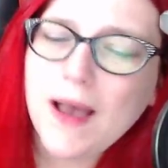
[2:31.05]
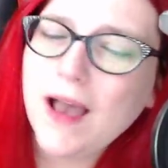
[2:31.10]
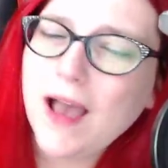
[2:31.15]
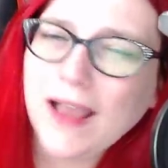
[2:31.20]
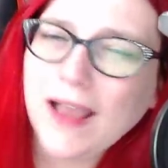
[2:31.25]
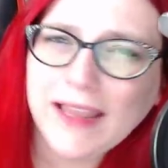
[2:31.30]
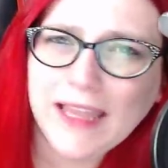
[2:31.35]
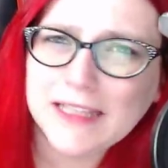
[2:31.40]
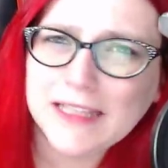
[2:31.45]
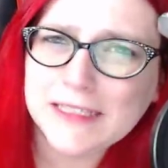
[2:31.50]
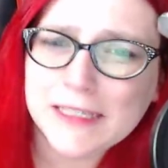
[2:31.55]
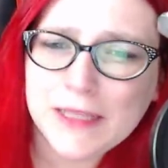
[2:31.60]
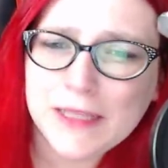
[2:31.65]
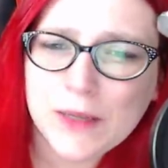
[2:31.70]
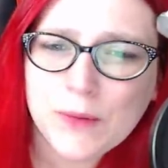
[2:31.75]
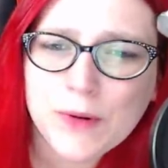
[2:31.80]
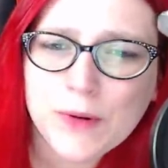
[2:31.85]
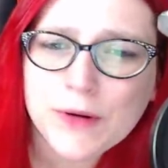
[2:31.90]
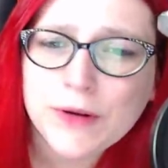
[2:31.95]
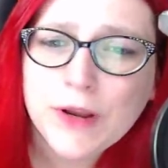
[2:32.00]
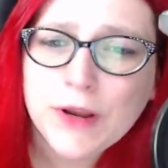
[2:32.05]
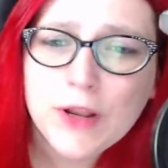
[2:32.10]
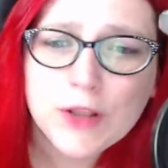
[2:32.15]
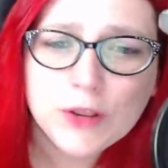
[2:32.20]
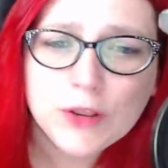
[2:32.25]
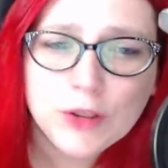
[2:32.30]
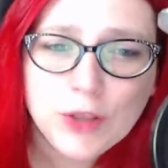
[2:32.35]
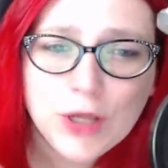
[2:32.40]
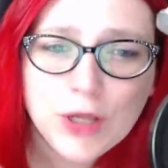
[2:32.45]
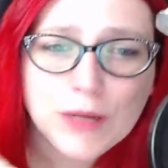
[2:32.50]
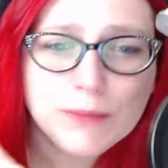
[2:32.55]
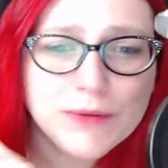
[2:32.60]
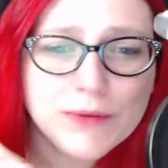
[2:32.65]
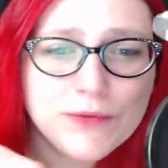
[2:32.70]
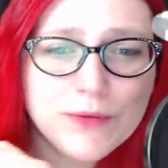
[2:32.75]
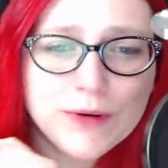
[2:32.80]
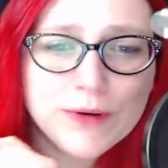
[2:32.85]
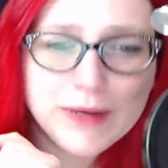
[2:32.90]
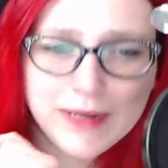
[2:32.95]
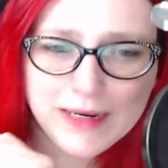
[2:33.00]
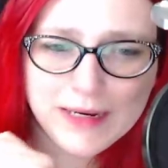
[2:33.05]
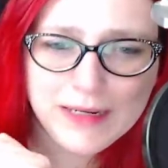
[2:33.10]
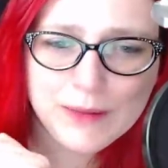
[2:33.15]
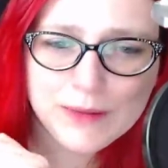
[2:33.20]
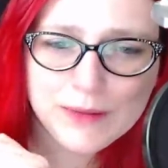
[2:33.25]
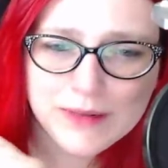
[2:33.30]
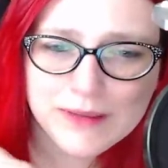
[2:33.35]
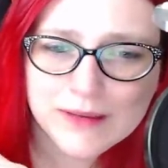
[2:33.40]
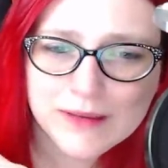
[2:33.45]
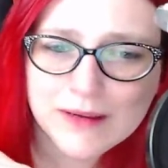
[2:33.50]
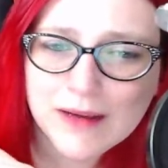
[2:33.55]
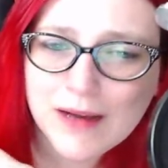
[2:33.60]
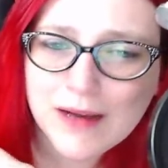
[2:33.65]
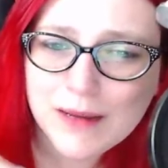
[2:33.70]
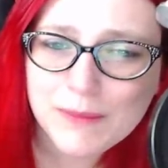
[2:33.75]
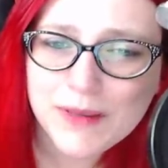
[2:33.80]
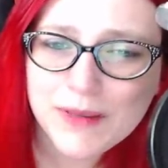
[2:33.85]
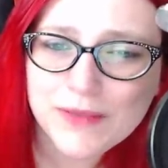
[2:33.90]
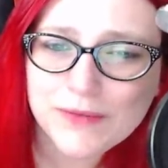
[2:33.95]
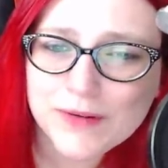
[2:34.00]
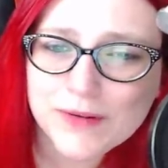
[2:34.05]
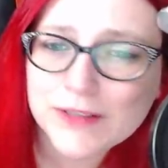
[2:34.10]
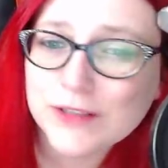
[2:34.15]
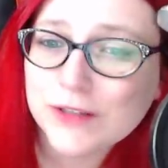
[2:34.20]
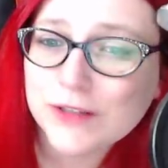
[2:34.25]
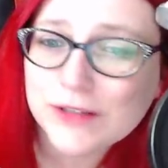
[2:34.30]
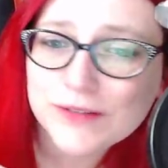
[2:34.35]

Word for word: I can't say that word. Long before anyone in the comment threads could